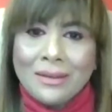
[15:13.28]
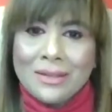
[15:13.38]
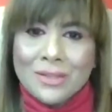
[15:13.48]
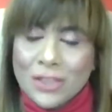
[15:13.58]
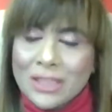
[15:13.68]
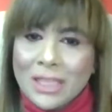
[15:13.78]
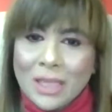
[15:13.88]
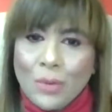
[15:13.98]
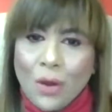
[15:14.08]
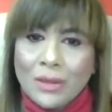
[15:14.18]
It's just
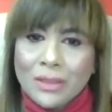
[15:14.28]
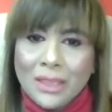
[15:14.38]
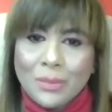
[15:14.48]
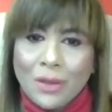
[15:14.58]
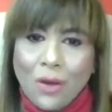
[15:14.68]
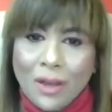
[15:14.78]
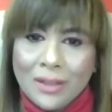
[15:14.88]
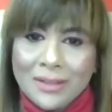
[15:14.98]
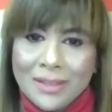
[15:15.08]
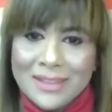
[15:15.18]
keep on keeping
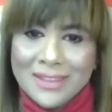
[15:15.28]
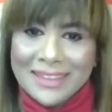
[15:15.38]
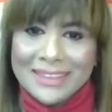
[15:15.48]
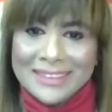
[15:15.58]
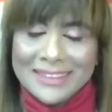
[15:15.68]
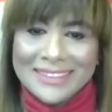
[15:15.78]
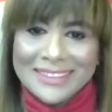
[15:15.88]
on, isn't it?